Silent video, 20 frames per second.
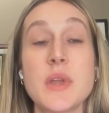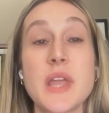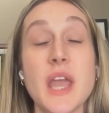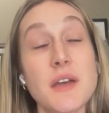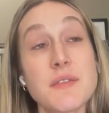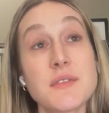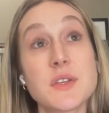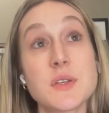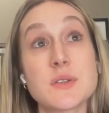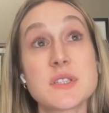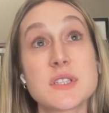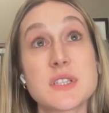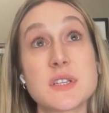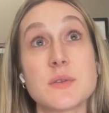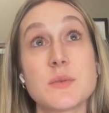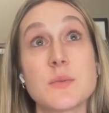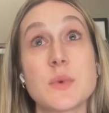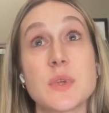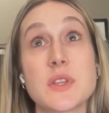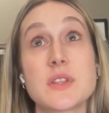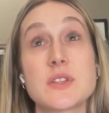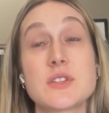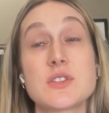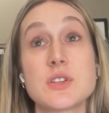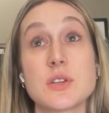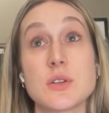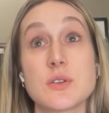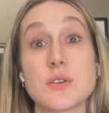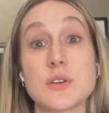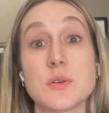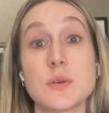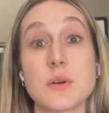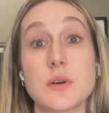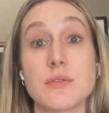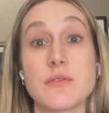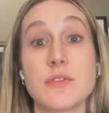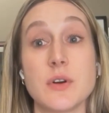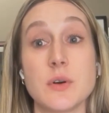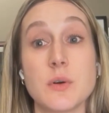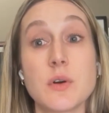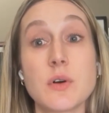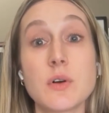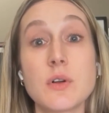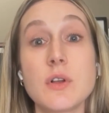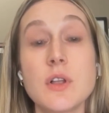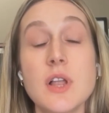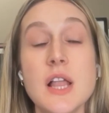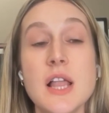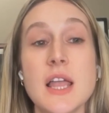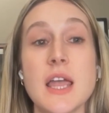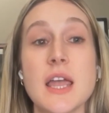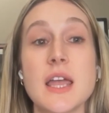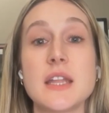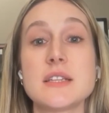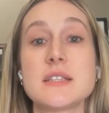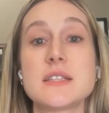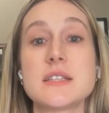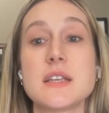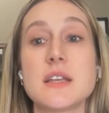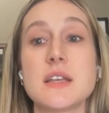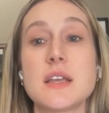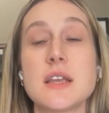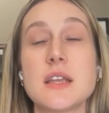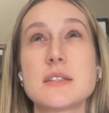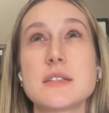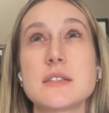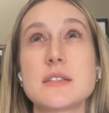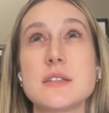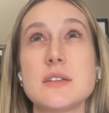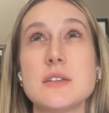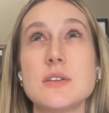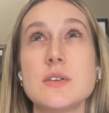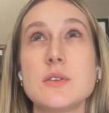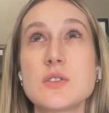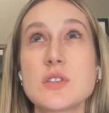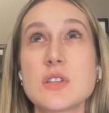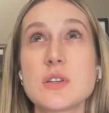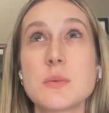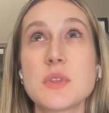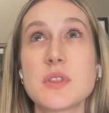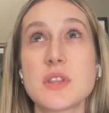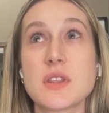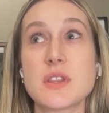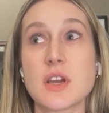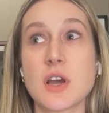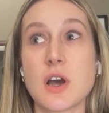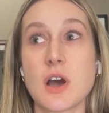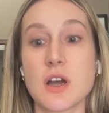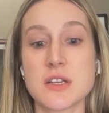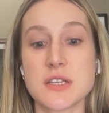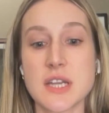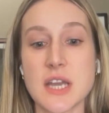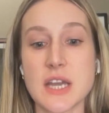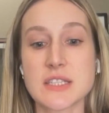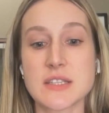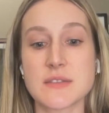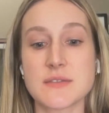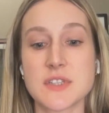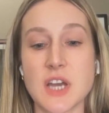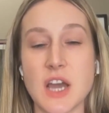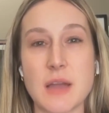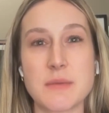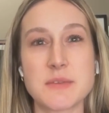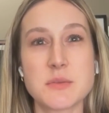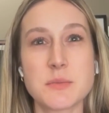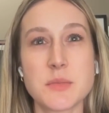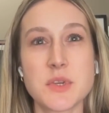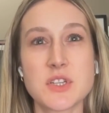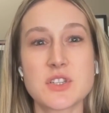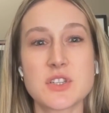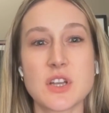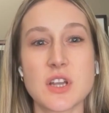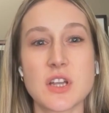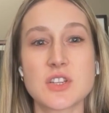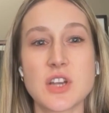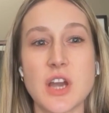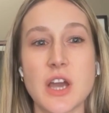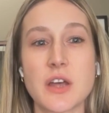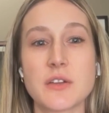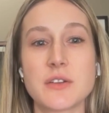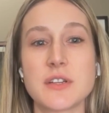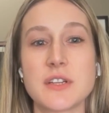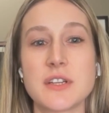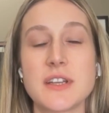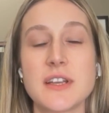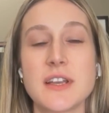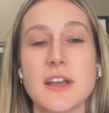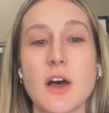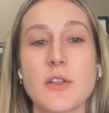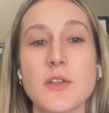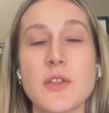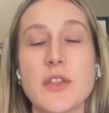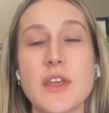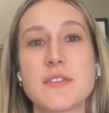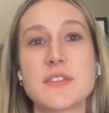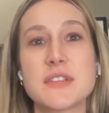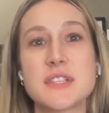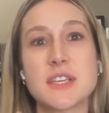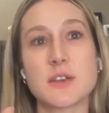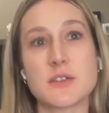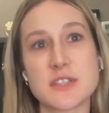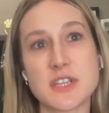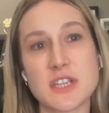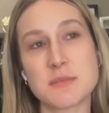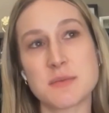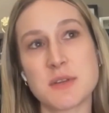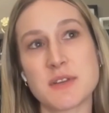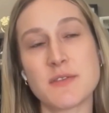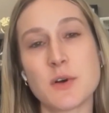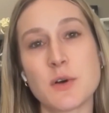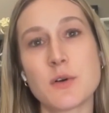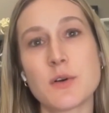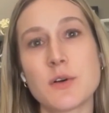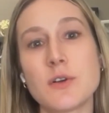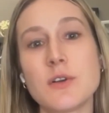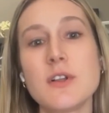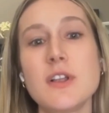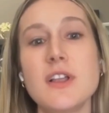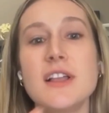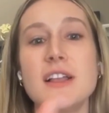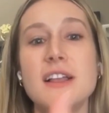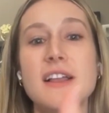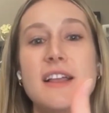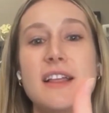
We have used it with children who are vocal, and it's usually within the context of times in which a child, although they have the skill set to be vocal,